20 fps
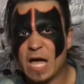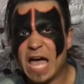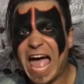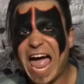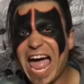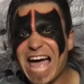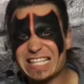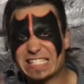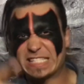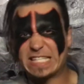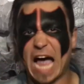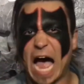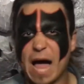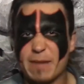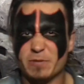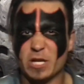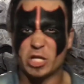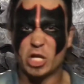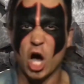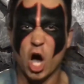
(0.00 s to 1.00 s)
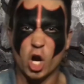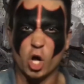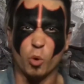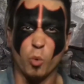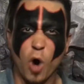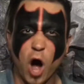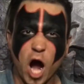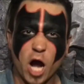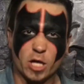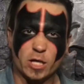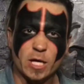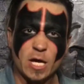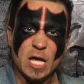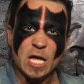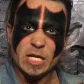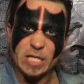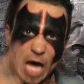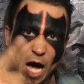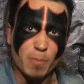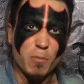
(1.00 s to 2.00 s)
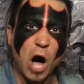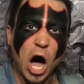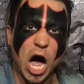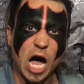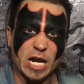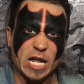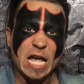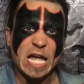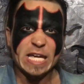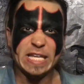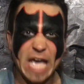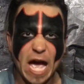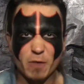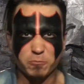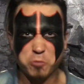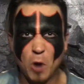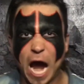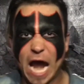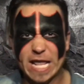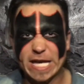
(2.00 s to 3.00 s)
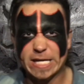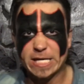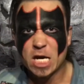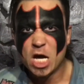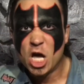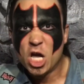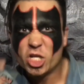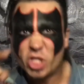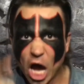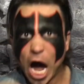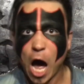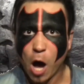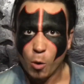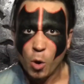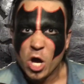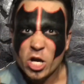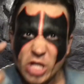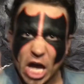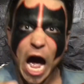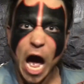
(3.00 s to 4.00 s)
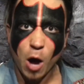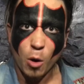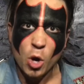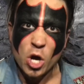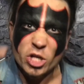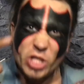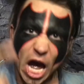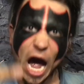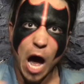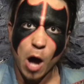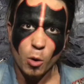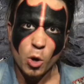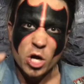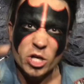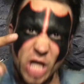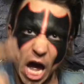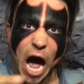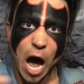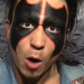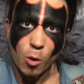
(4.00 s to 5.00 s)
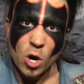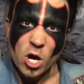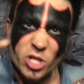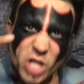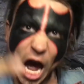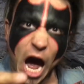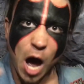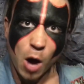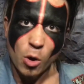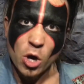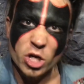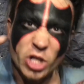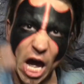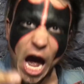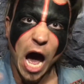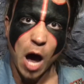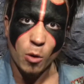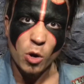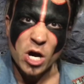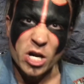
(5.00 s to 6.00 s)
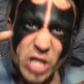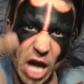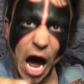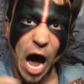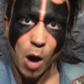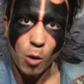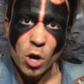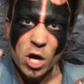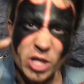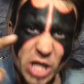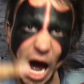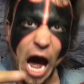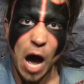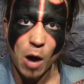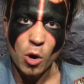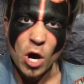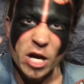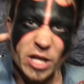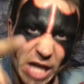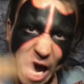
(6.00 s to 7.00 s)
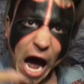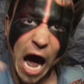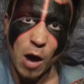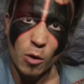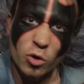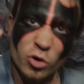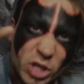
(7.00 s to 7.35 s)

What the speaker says: It's time to go to work! Come on, get ready! Go, go, go, go, go, go, go, go, go, go!